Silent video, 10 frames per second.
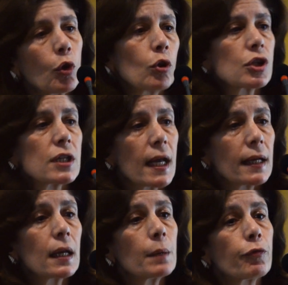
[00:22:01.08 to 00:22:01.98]
don't see
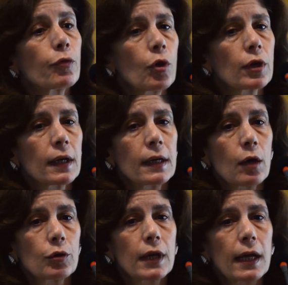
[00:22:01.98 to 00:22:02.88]
any leapfrogging in
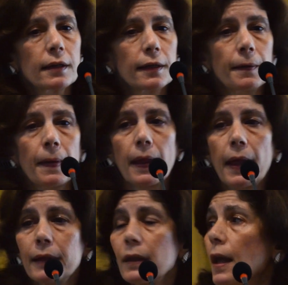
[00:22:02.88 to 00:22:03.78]
our data.
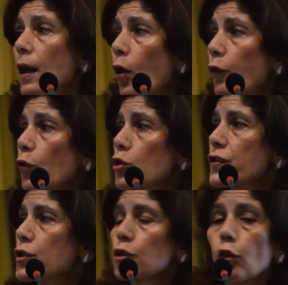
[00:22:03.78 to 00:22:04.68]
And of
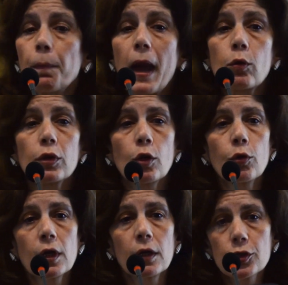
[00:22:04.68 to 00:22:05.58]
course, this is all backward
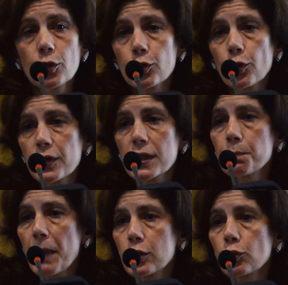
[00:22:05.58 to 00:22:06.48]
looking, so this is
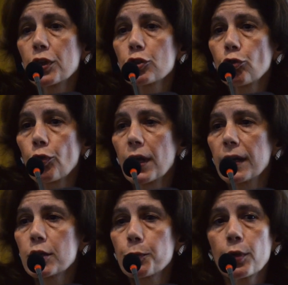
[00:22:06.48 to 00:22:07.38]
based on
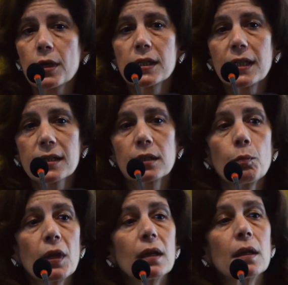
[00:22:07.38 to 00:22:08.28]
historical experience. It
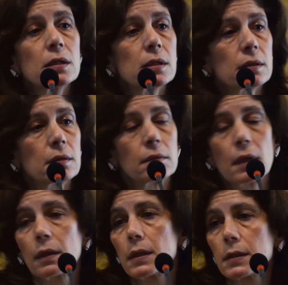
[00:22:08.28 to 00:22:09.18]
doesn't mean
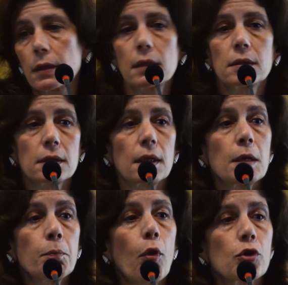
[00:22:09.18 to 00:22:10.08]
it's
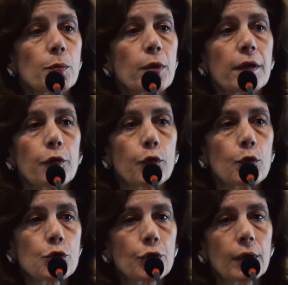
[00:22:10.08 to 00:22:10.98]
impossible in the
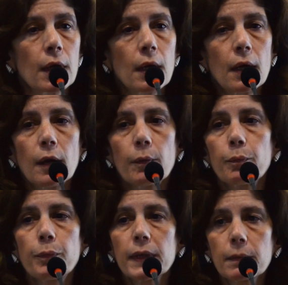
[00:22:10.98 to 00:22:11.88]
future,
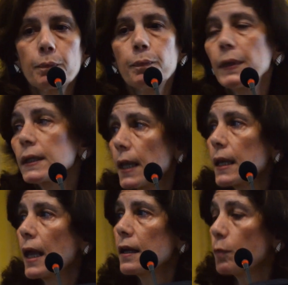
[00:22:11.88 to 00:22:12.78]
but
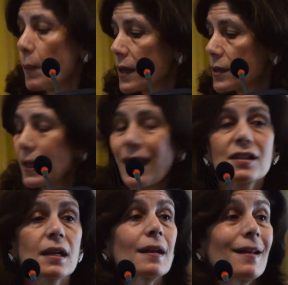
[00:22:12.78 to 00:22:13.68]
again, it makes it
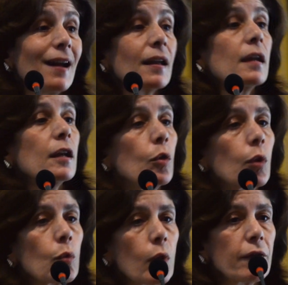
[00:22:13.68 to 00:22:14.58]
less likely
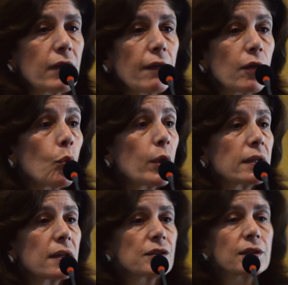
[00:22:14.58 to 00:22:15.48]
when we have never
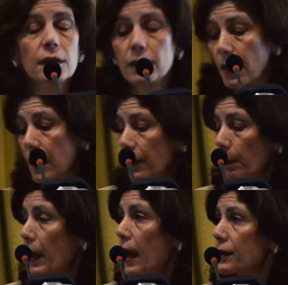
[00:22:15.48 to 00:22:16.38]
witnessed it in the
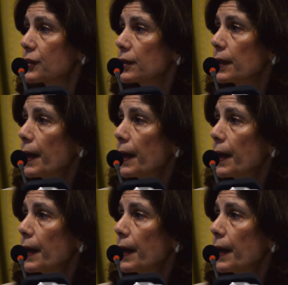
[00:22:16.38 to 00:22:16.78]
past.